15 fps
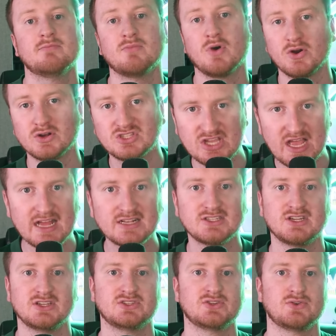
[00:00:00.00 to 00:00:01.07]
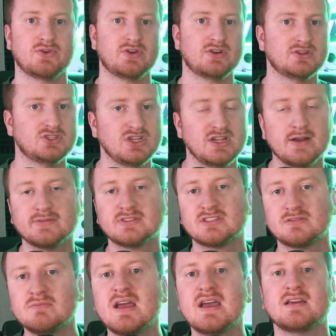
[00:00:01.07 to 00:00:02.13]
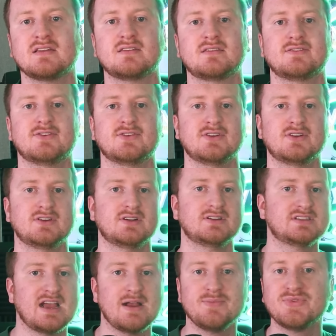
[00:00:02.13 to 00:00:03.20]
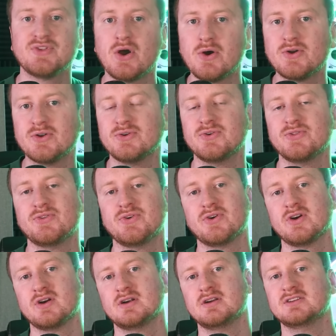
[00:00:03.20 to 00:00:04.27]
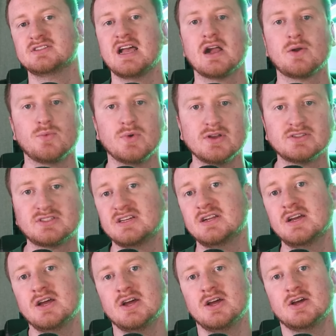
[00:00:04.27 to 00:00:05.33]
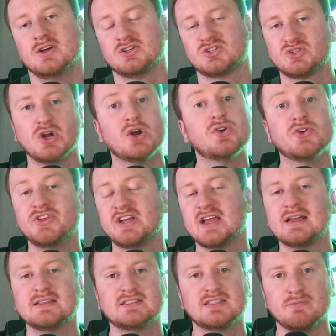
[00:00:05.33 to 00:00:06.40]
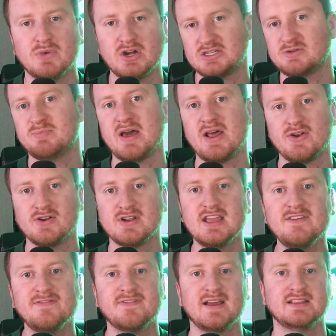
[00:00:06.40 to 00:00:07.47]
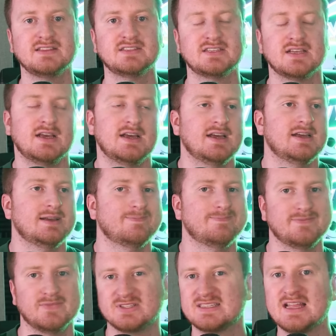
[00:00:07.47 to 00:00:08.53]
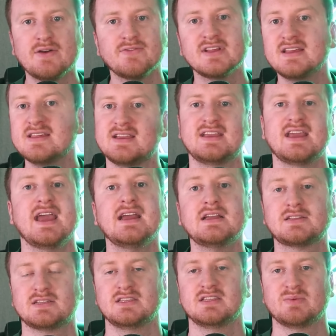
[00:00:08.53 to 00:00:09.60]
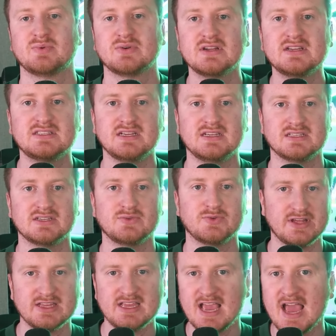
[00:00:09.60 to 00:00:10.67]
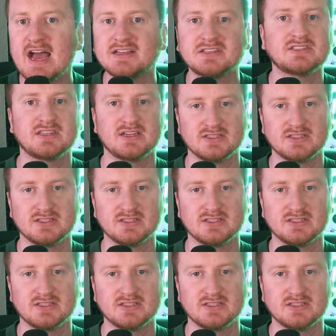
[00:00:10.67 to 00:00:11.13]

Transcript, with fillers: Mark Sanchez or Geno Smith or Sam Darnold or Zach Wilson struggled against a much better defense. It's not really the case in the preseason. Well, yes,